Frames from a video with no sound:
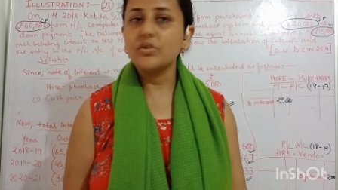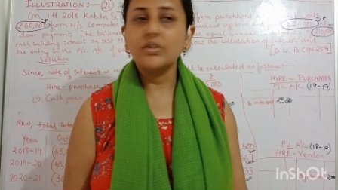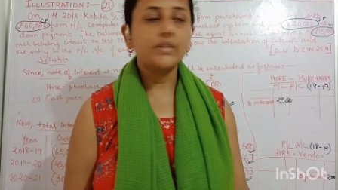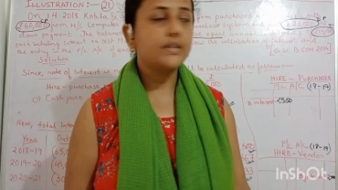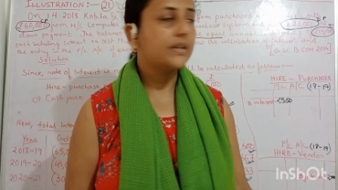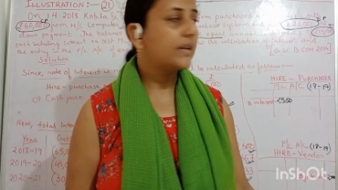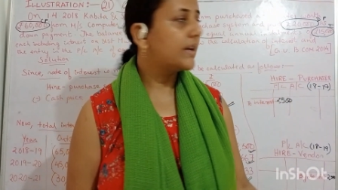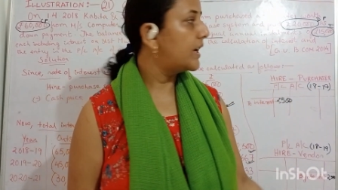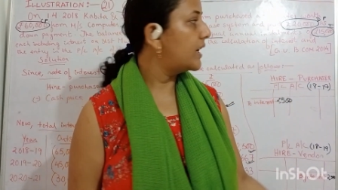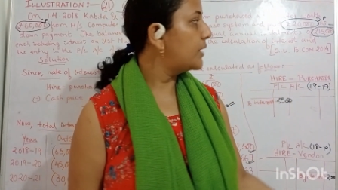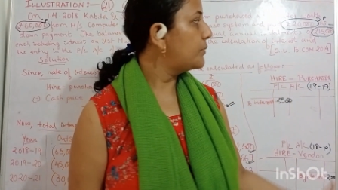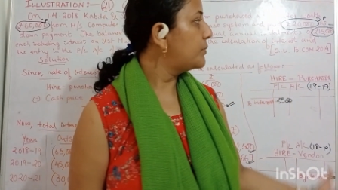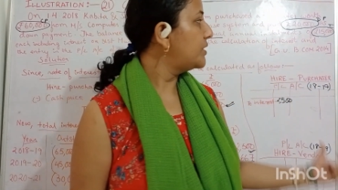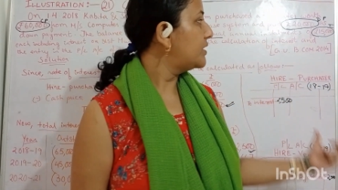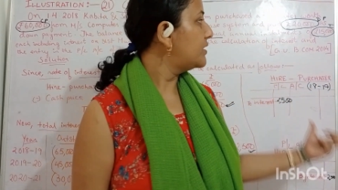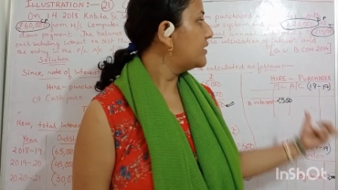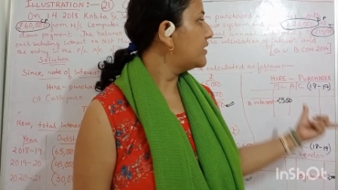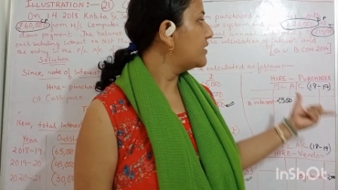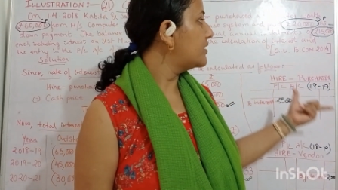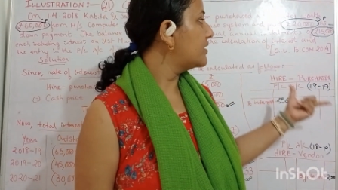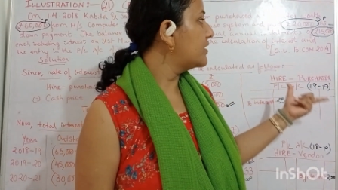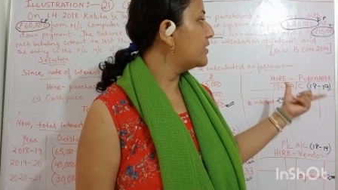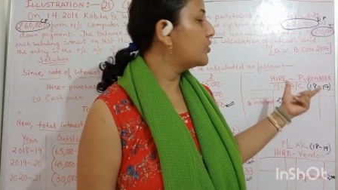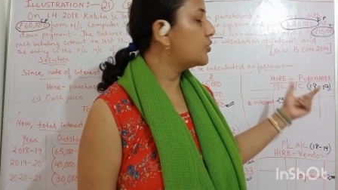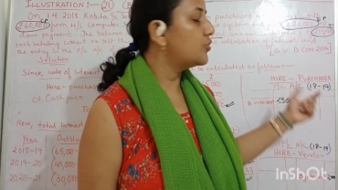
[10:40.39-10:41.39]
It came in
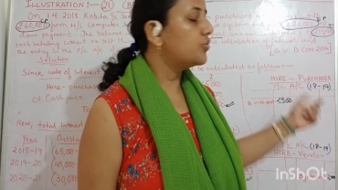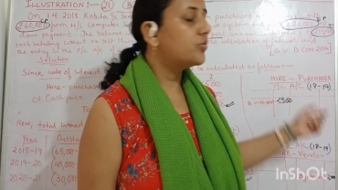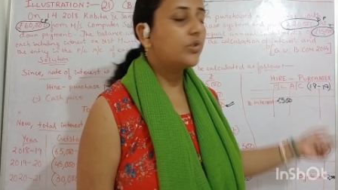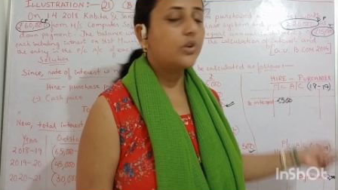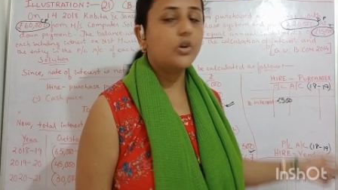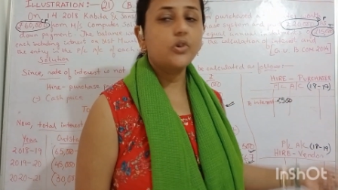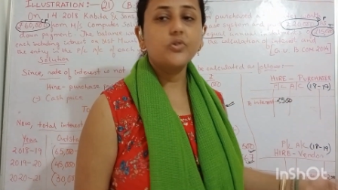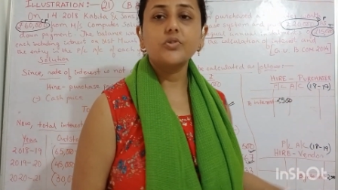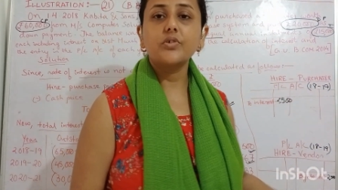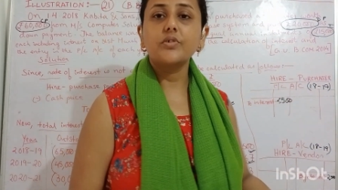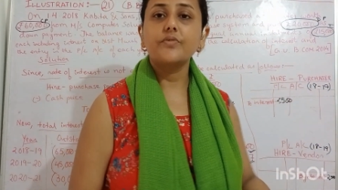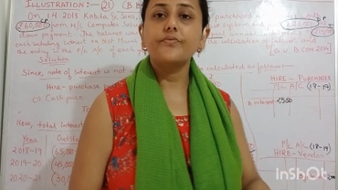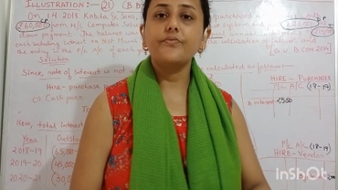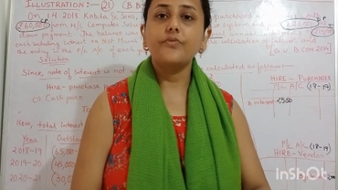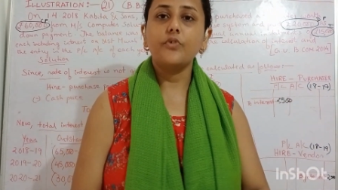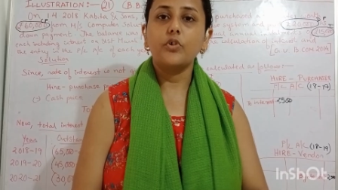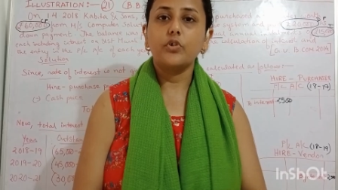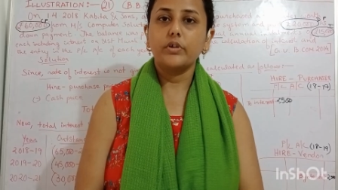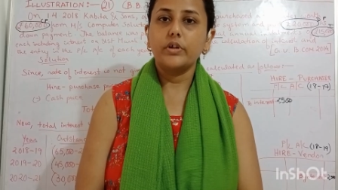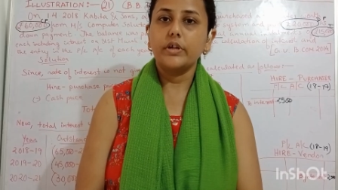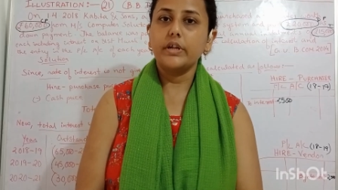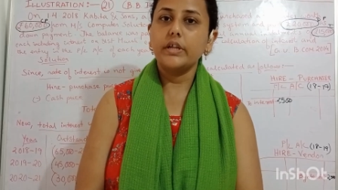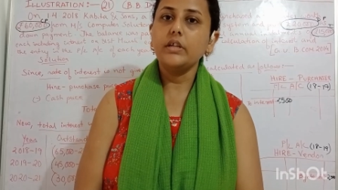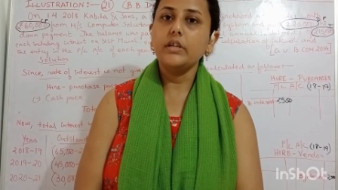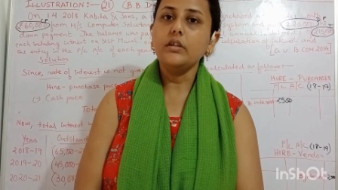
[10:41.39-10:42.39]
the year
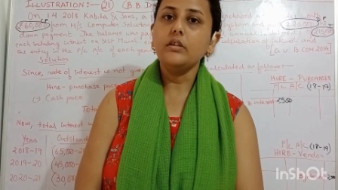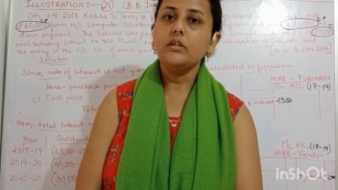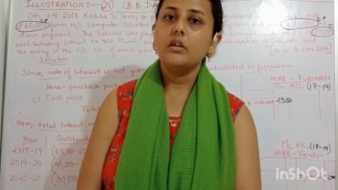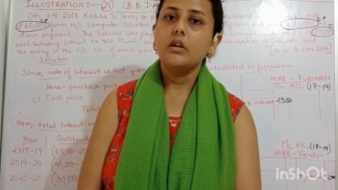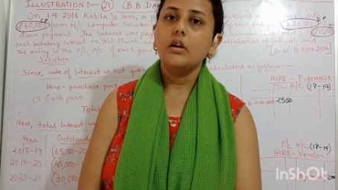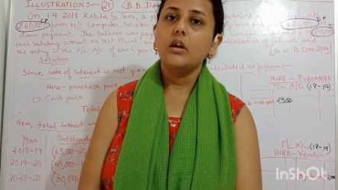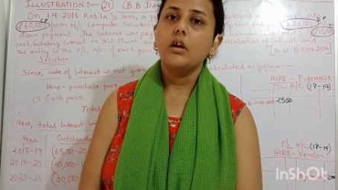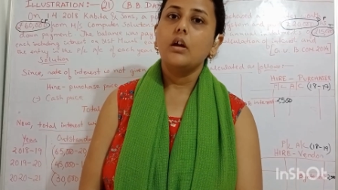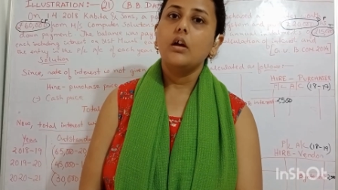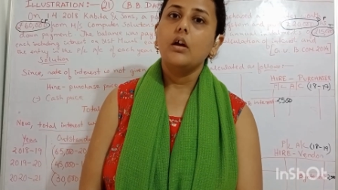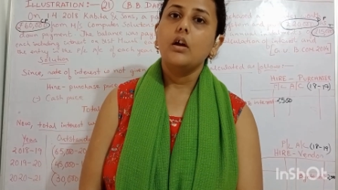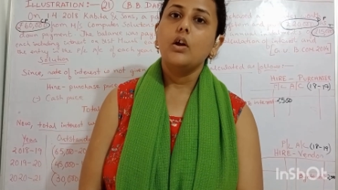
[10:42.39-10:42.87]
2014.